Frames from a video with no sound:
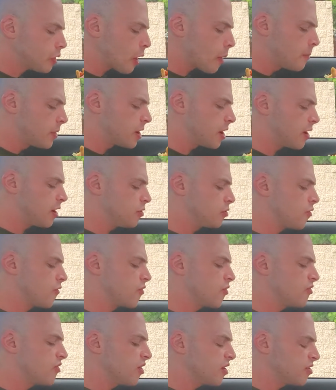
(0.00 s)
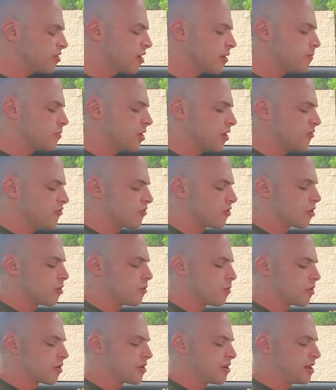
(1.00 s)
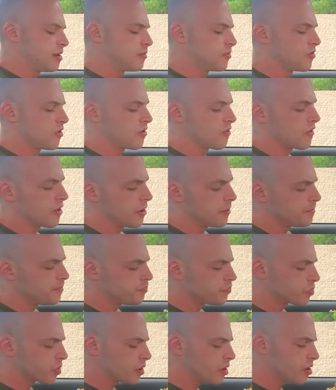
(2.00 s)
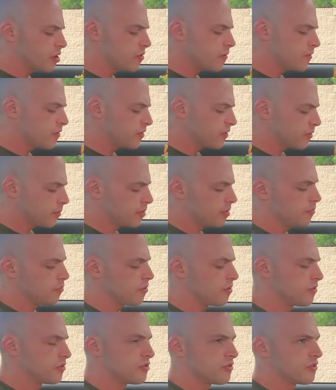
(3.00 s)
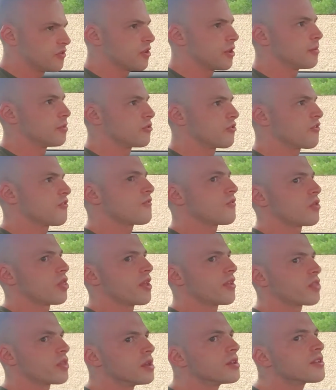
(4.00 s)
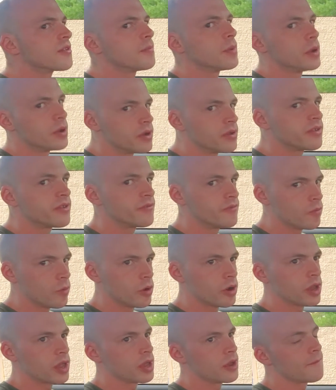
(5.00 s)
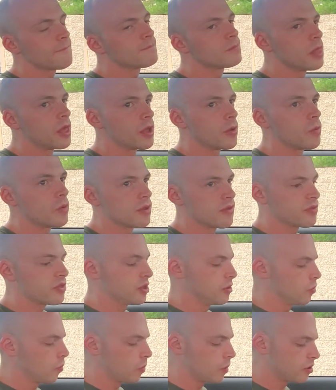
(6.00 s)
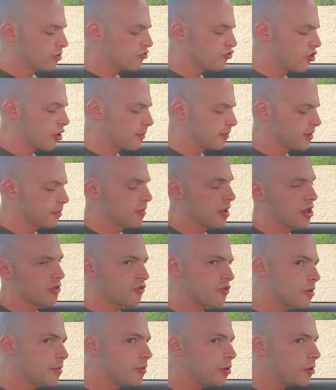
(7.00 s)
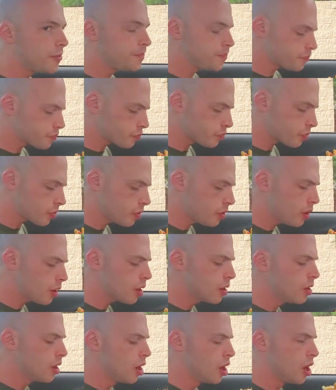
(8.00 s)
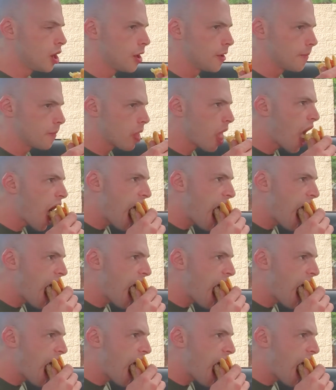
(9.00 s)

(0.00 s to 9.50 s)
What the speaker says: But yeah, I don't know. There's like a temptation to go work at Amazon. Like, and I know this is a bit privileged to say, but just for like the experience of working like one of the worst jobs imaginable. And